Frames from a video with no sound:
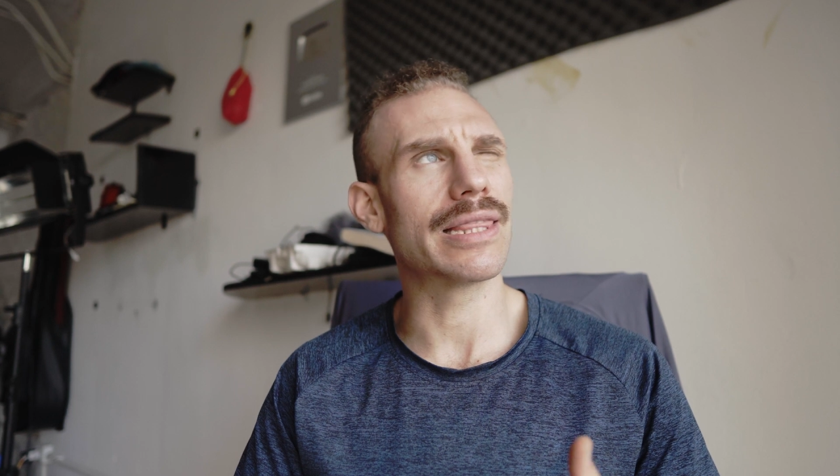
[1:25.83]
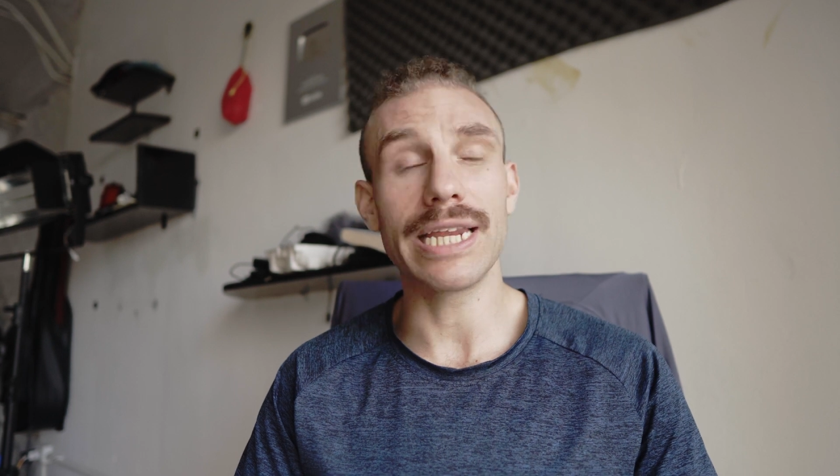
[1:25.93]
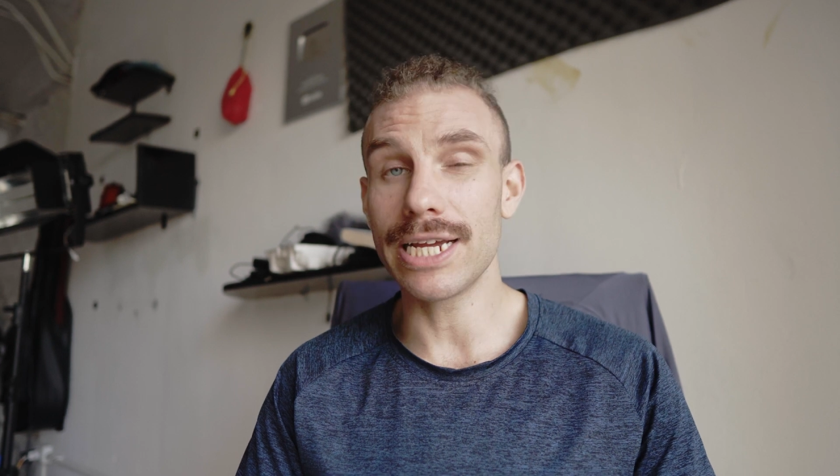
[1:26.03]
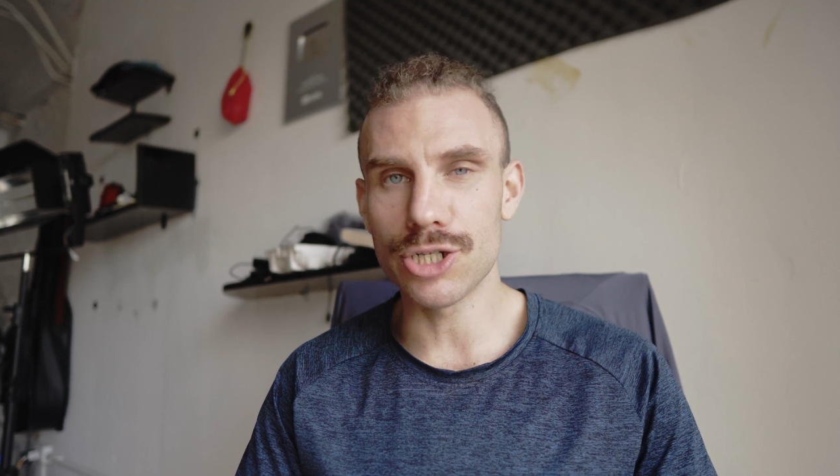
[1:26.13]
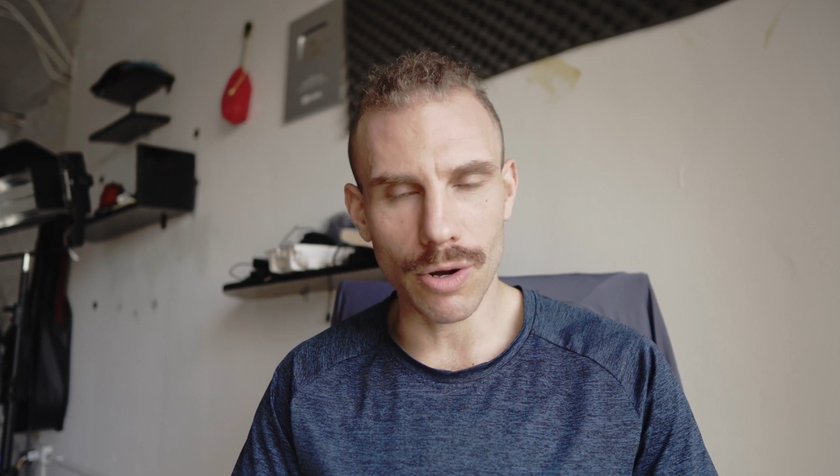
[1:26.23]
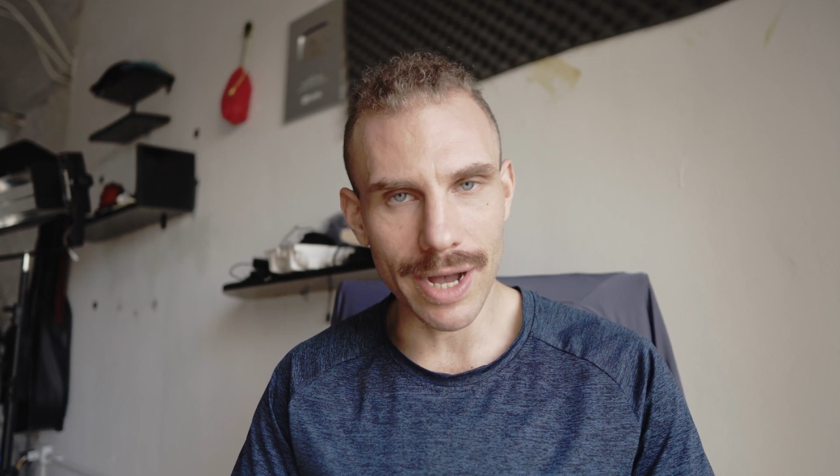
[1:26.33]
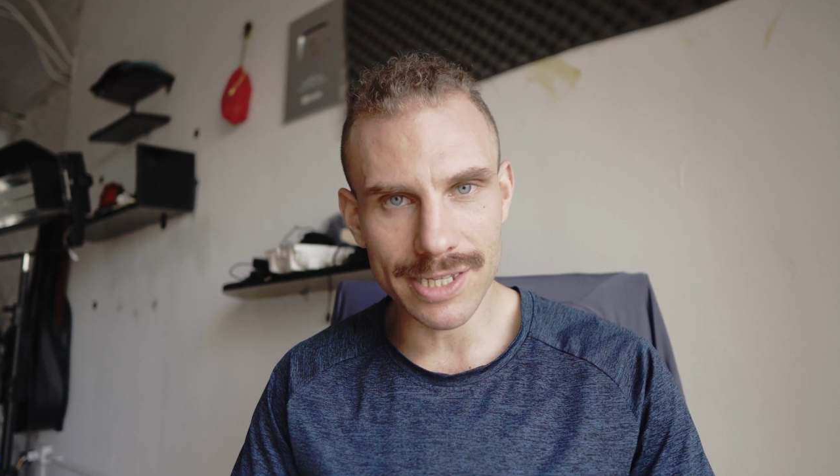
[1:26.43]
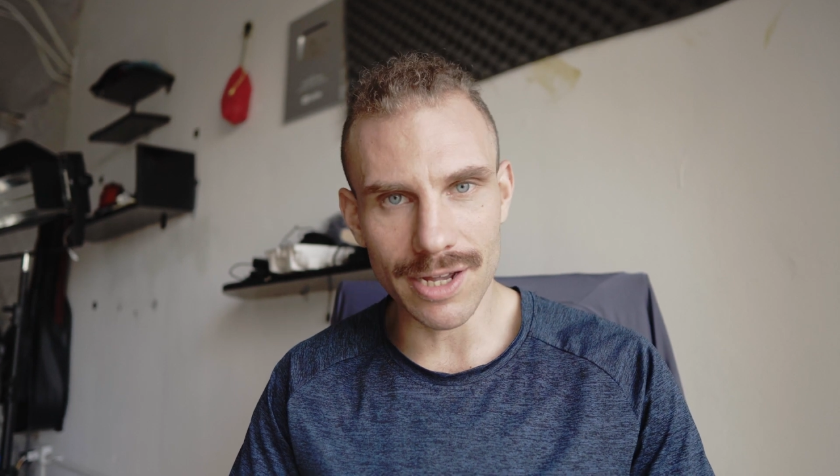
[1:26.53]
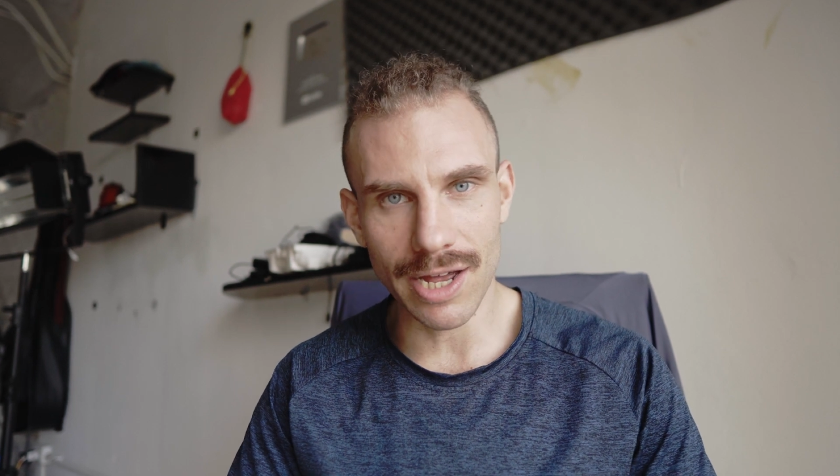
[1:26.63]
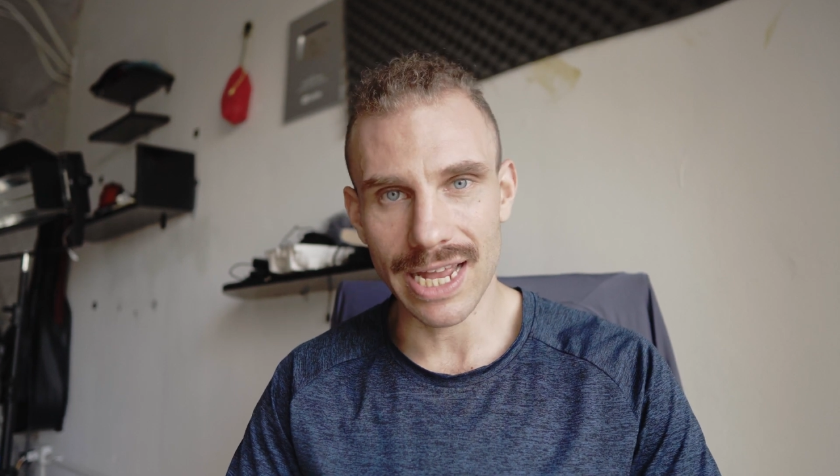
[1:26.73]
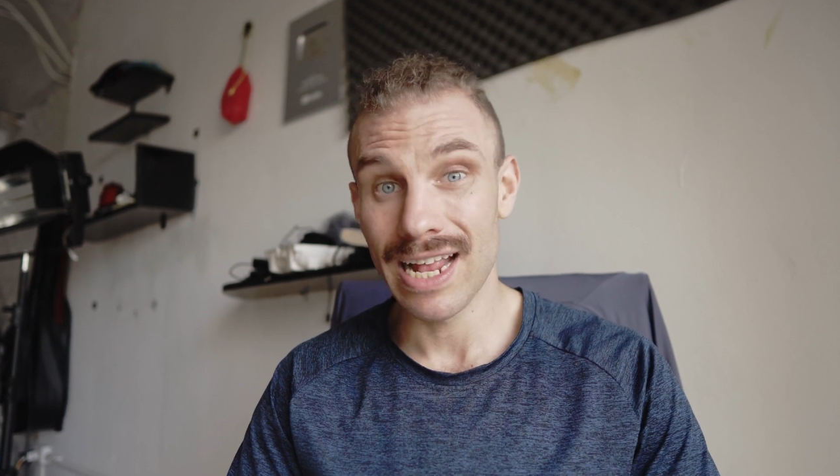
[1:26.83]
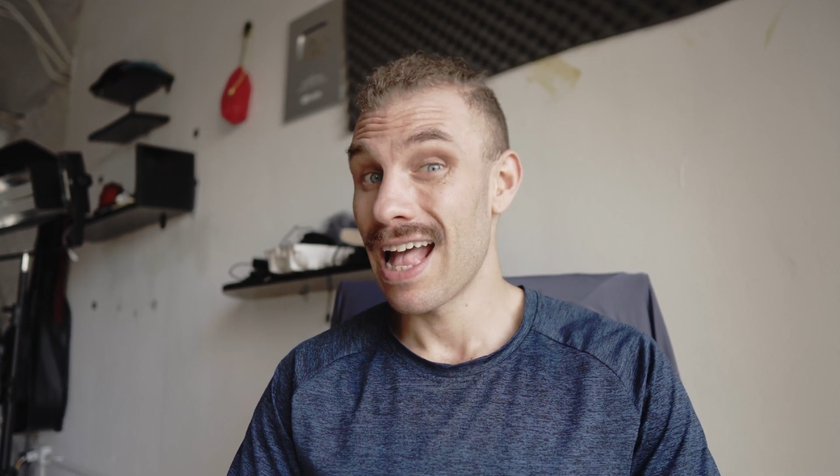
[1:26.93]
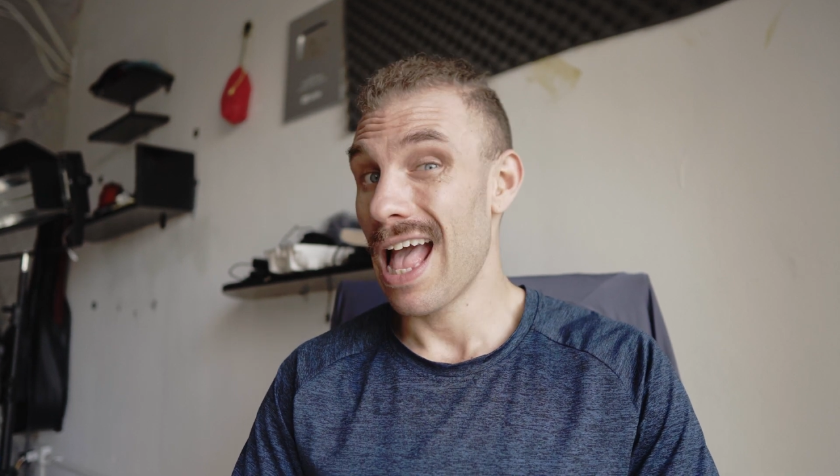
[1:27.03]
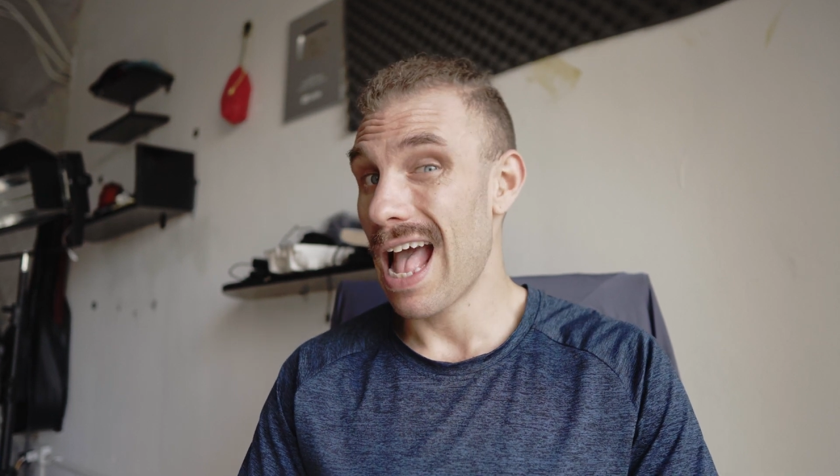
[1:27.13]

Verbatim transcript: Lineage O S on it.